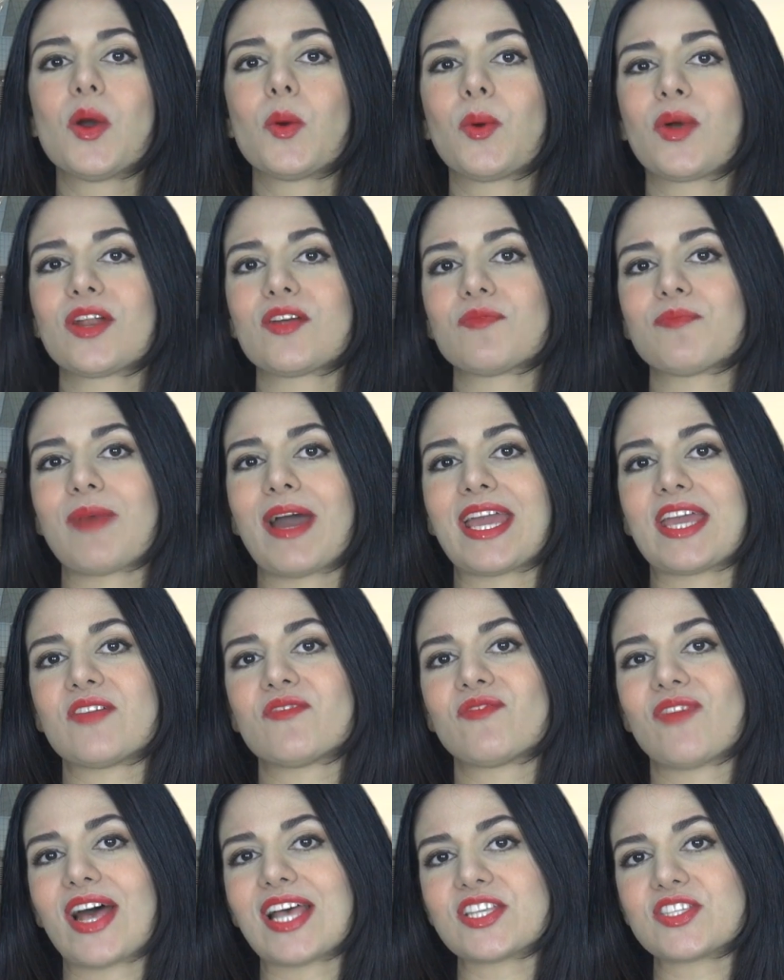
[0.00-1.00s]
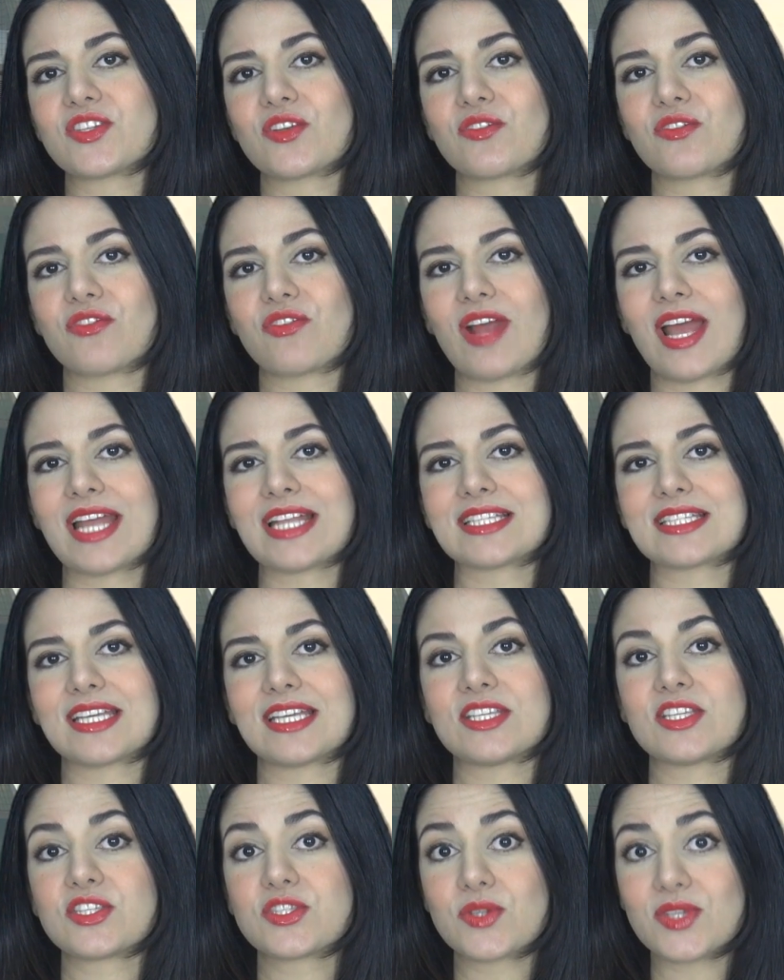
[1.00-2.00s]
One of my investor friends
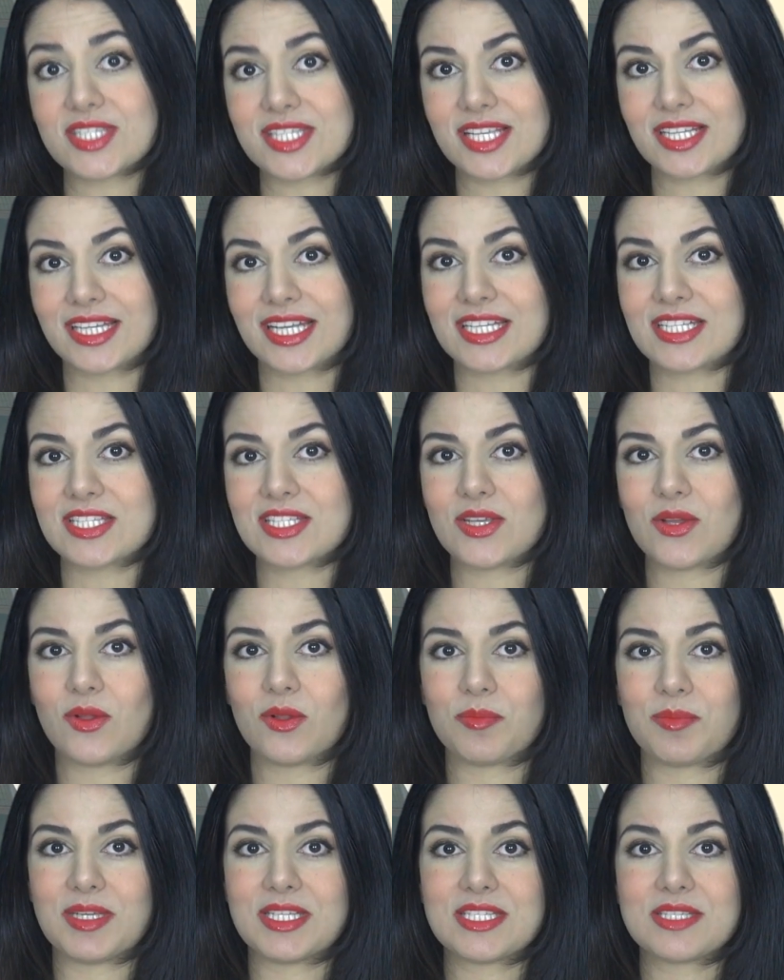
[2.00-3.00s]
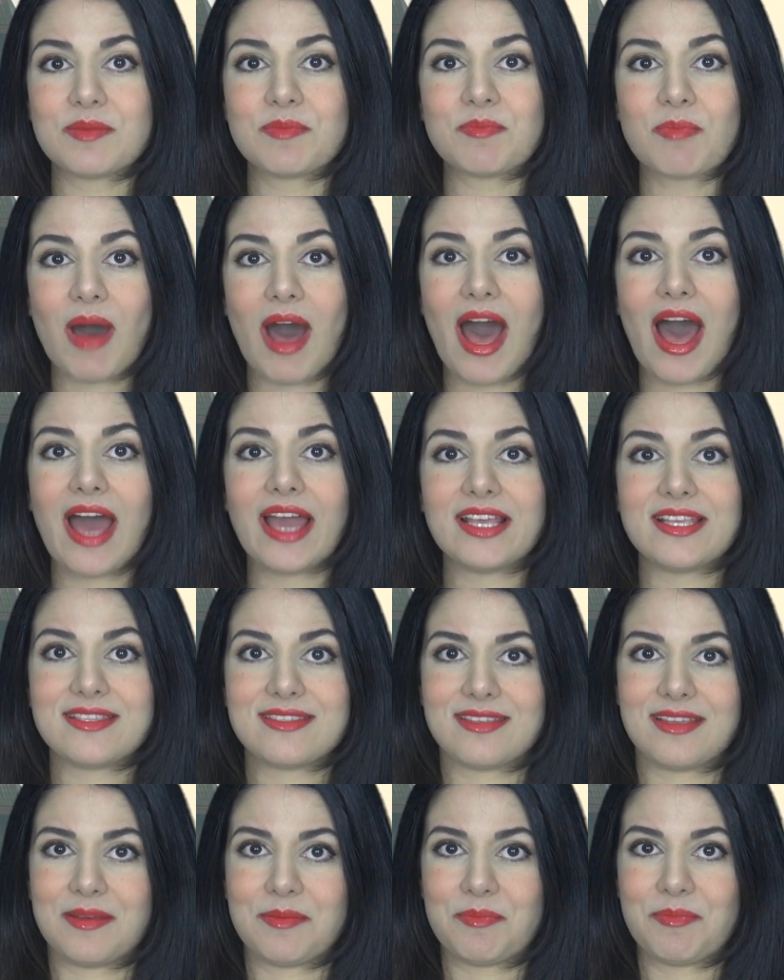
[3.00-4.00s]
in Switzerland told me to buy
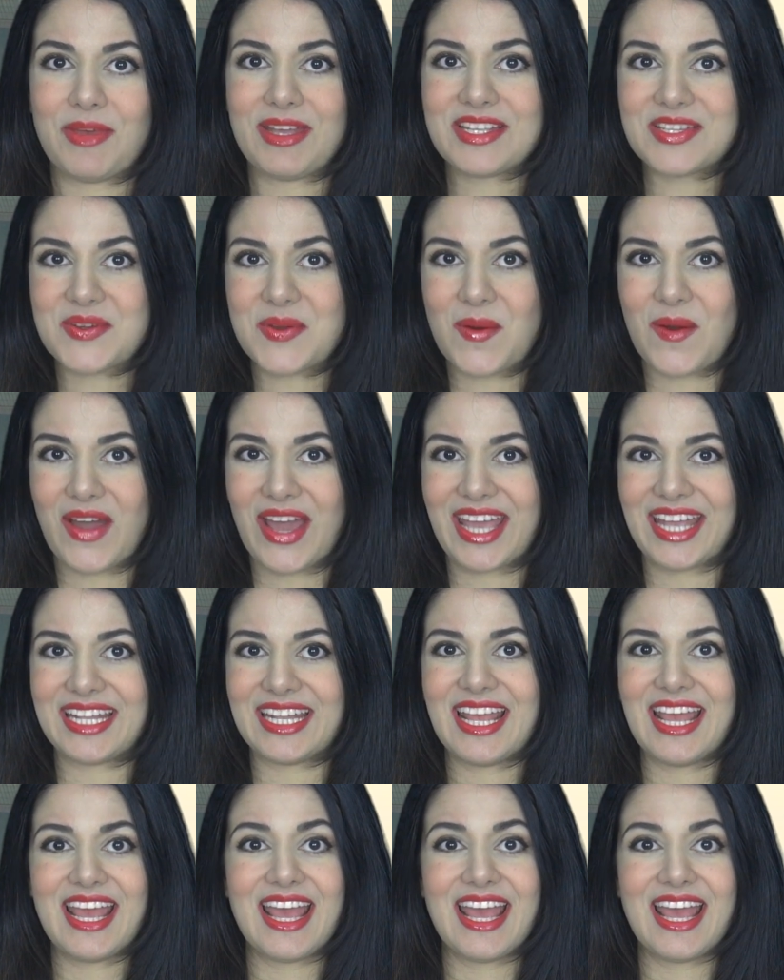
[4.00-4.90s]
some Bitcoin.